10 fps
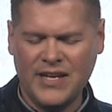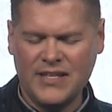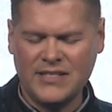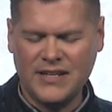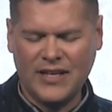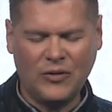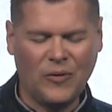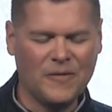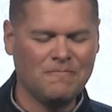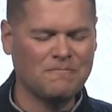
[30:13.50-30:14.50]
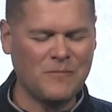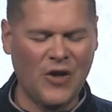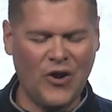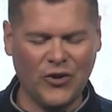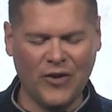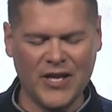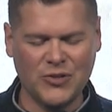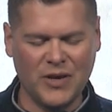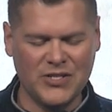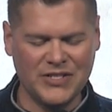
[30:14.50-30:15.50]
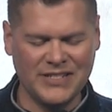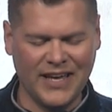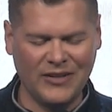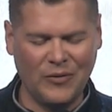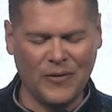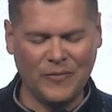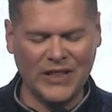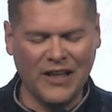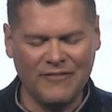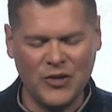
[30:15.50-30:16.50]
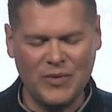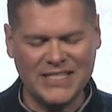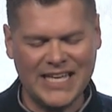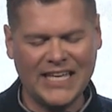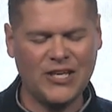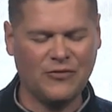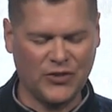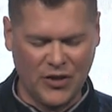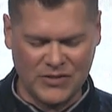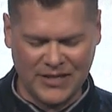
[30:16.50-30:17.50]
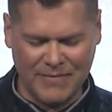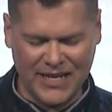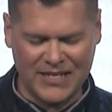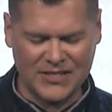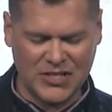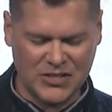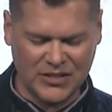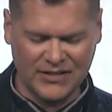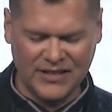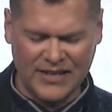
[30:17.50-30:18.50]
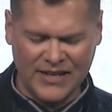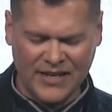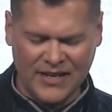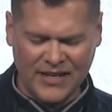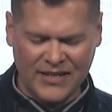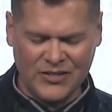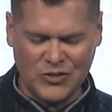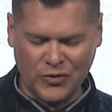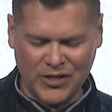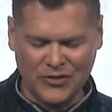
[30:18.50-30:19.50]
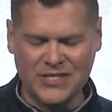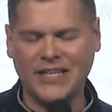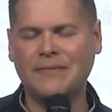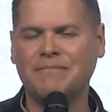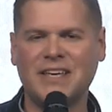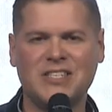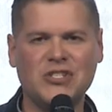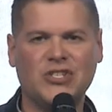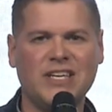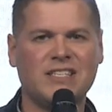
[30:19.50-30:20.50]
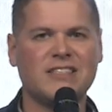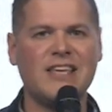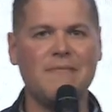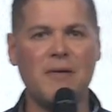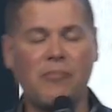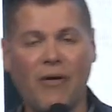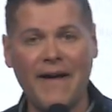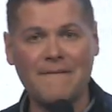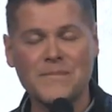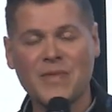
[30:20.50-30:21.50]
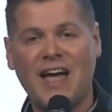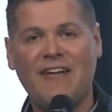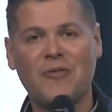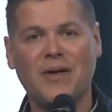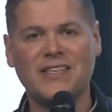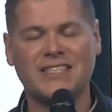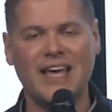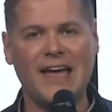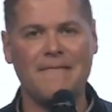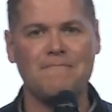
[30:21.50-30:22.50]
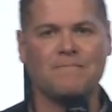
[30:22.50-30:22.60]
today, Lord, on graduation day, Lord. We love you. We thank you for those that made a decision to join your team. It's in Jesus' name we pray. Everybody said,